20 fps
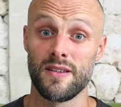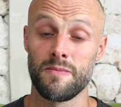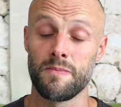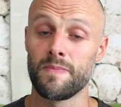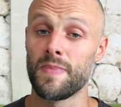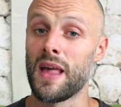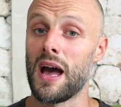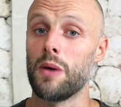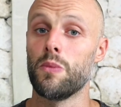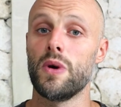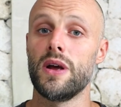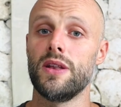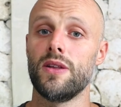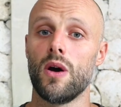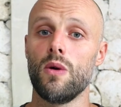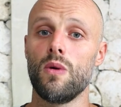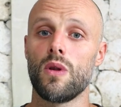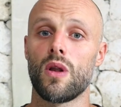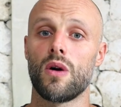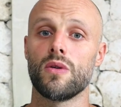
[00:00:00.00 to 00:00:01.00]
and we're no
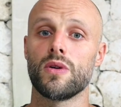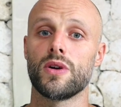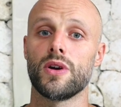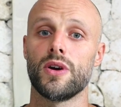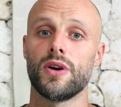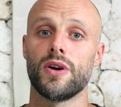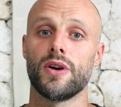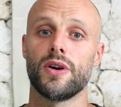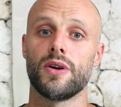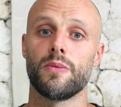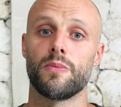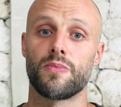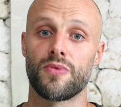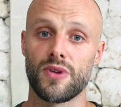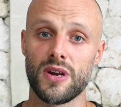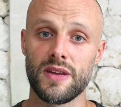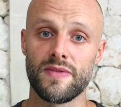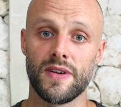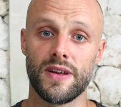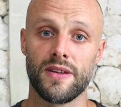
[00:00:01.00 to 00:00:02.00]
longer
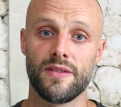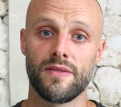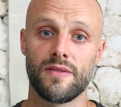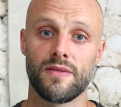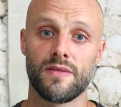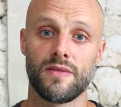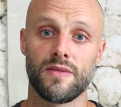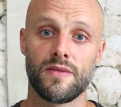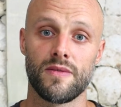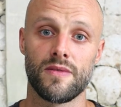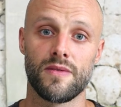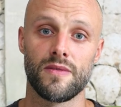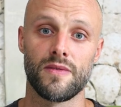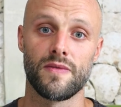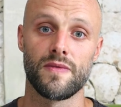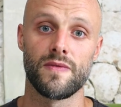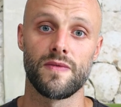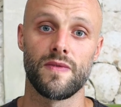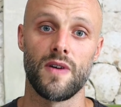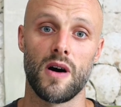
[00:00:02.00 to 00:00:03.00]
breathing
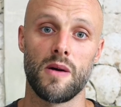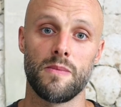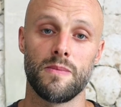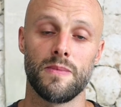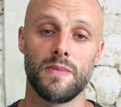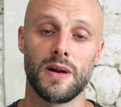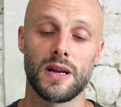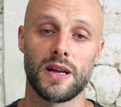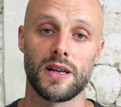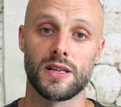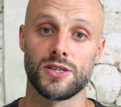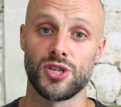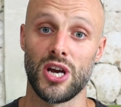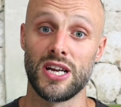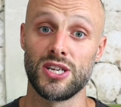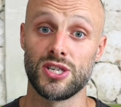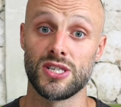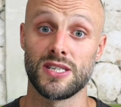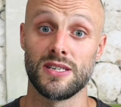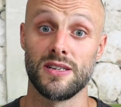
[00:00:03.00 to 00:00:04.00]
from
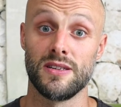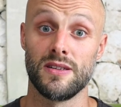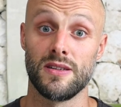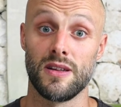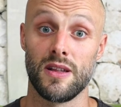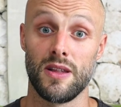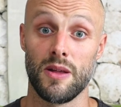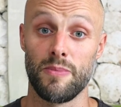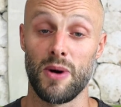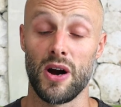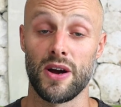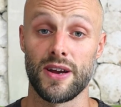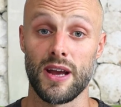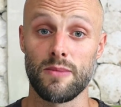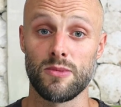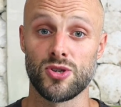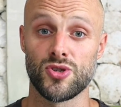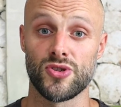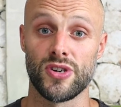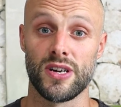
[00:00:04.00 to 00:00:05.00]
changes in the
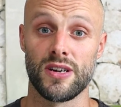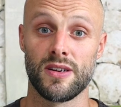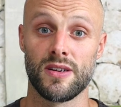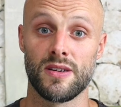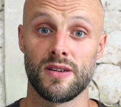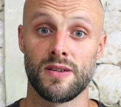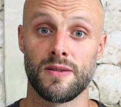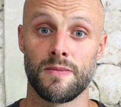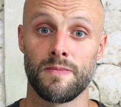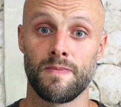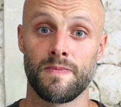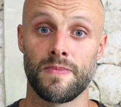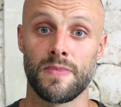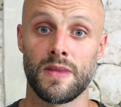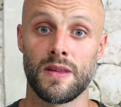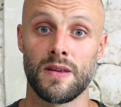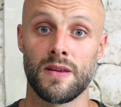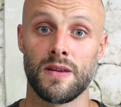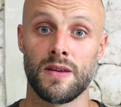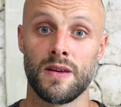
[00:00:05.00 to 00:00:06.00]
biochemistry.
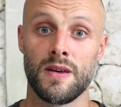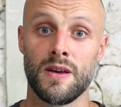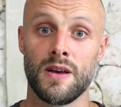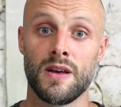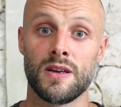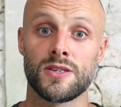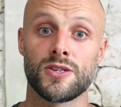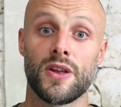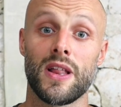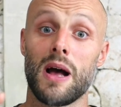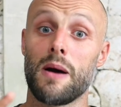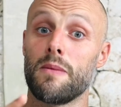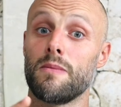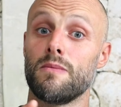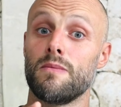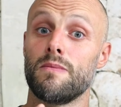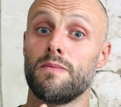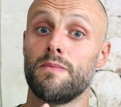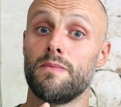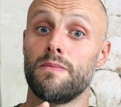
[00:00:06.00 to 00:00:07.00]
So that
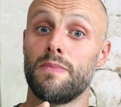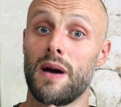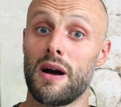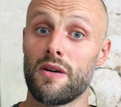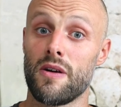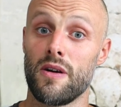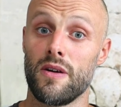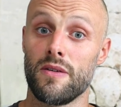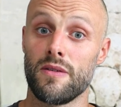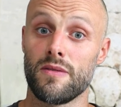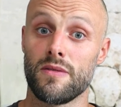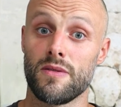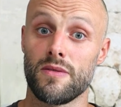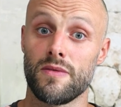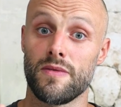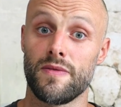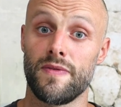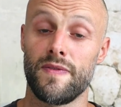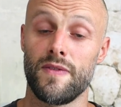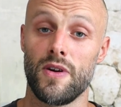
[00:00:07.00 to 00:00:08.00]

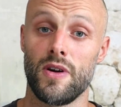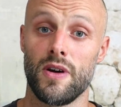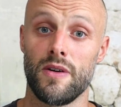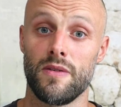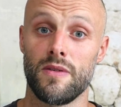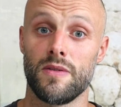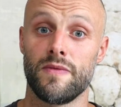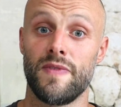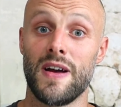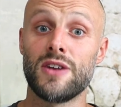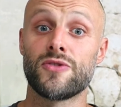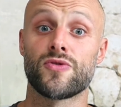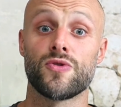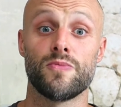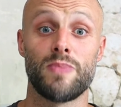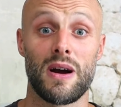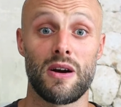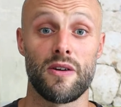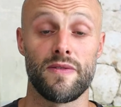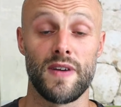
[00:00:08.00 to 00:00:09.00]
ventral
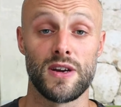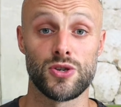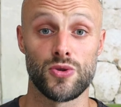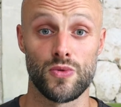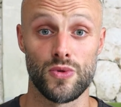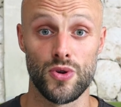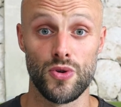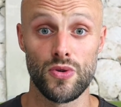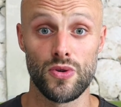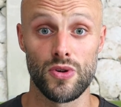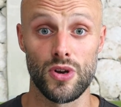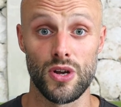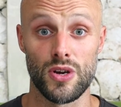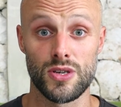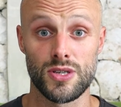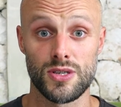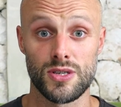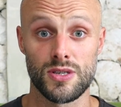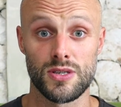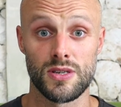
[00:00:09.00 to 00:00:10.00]
parafacial
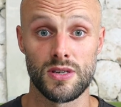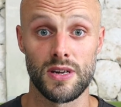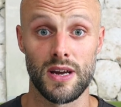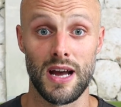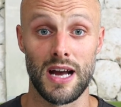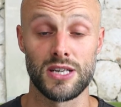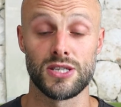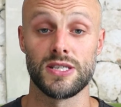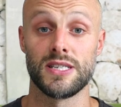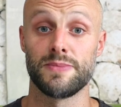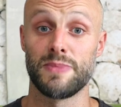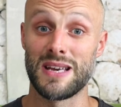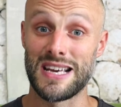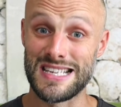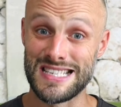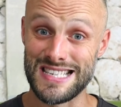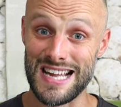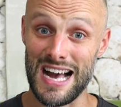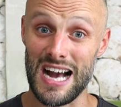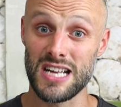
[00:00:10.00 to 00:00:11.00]
nucleus actually begins
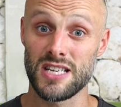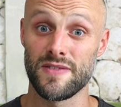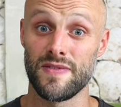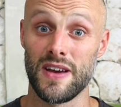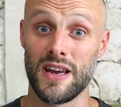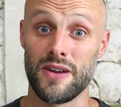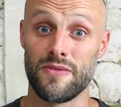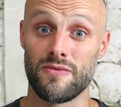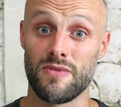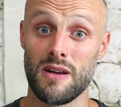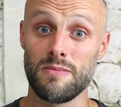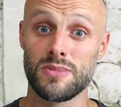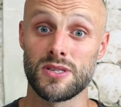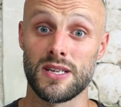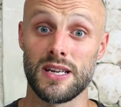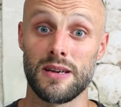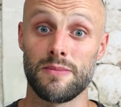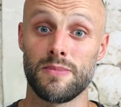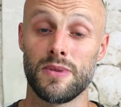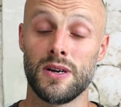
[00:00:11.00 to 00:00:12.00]
to activate in REM
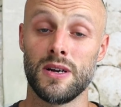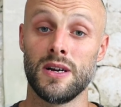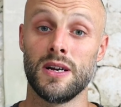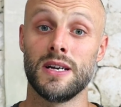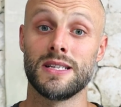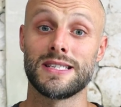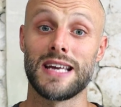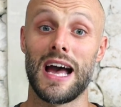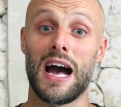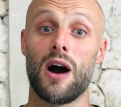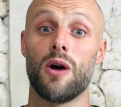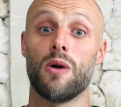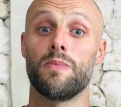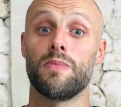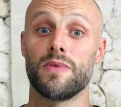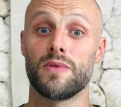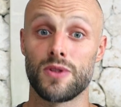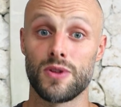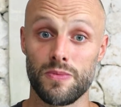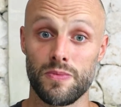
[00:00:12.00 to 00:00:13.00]
sleep to
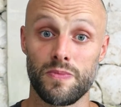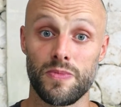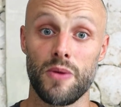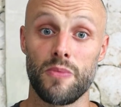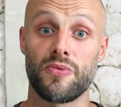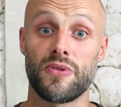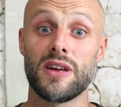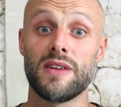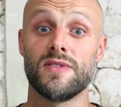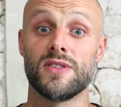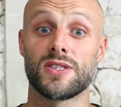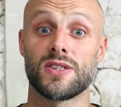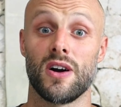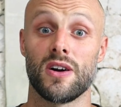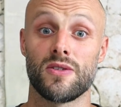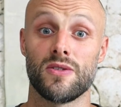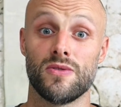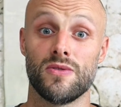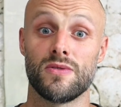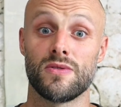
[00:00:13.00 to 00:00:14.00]
help the breathing
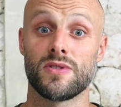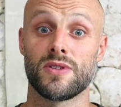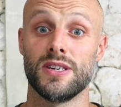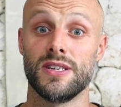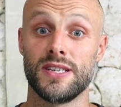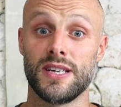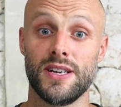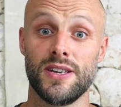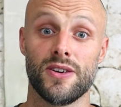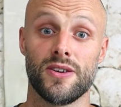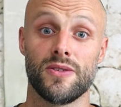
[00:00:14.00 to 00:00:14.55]
cycle continue.